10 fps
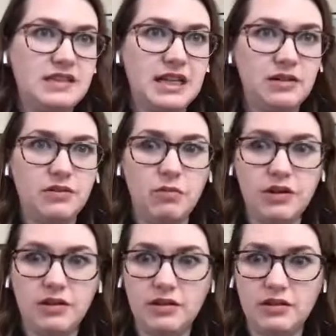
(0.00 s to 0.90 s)
I hope, does
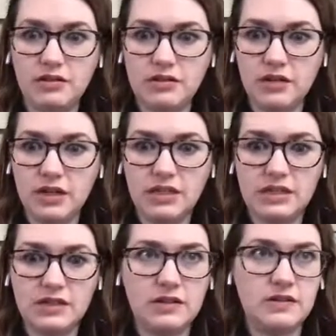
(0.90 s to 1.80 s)
that look weird on your
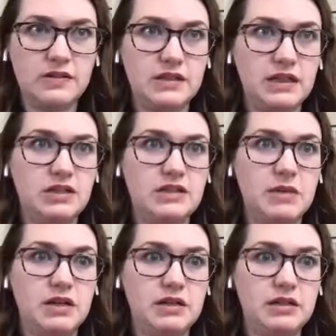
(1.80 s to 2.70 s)
screens or is
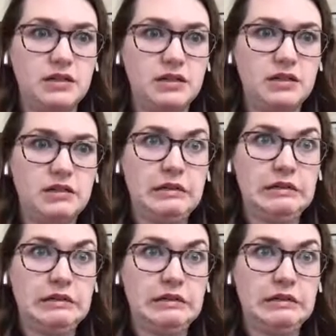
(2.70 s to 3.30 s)
that just mine?